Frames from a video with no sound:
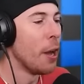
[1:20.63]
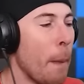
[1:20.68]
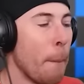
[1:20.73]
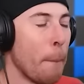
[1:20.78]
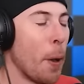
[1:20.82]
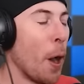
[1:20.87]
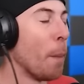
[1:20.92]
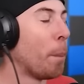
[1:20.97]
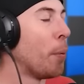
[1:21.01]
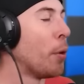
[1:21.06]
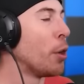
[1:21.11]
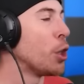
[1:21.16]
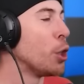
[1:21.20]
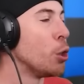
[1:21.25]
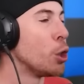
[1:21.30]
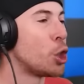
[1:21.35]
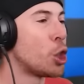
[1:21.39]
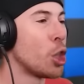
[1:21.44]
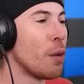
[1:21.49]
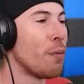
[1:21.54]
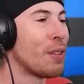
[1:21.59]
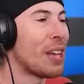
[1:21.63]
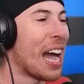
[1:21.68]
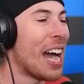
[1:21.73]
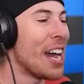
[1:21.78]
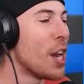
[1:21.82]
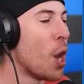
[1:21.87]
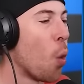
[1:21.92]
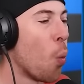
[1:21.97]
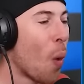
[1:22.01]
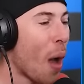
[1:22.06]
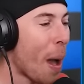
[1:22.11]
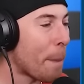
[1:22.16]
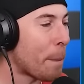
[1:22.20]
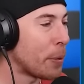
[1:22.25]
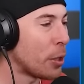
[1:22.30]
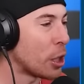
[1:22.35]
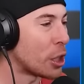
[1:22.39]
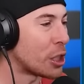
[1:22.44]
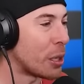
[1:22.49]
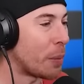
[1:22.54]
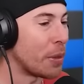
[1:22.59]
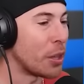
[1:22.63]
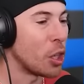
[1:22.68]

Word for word: Purple, you should have gotten a weapon or something.